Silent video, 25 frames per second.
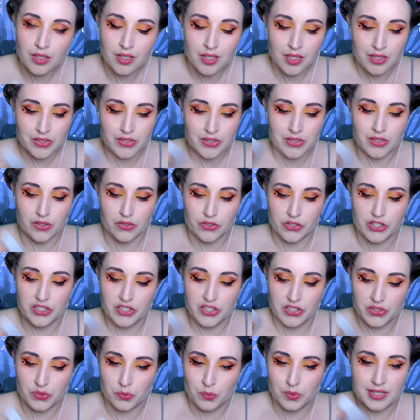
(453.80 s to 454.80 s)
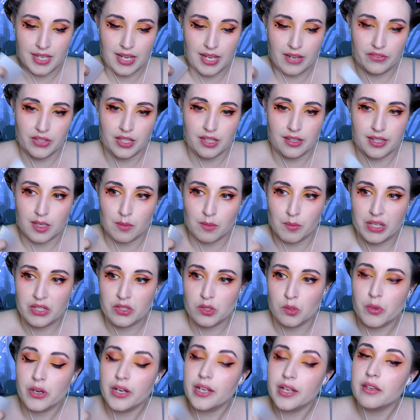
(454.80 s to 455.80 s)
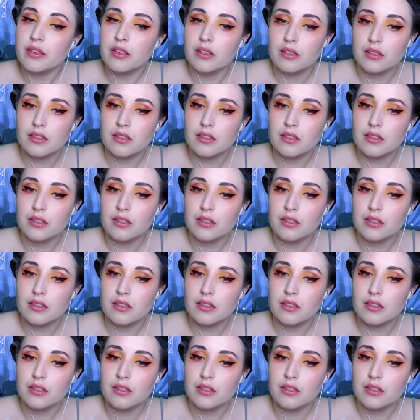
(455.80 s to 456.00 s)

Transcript: So she just was having like a mental break.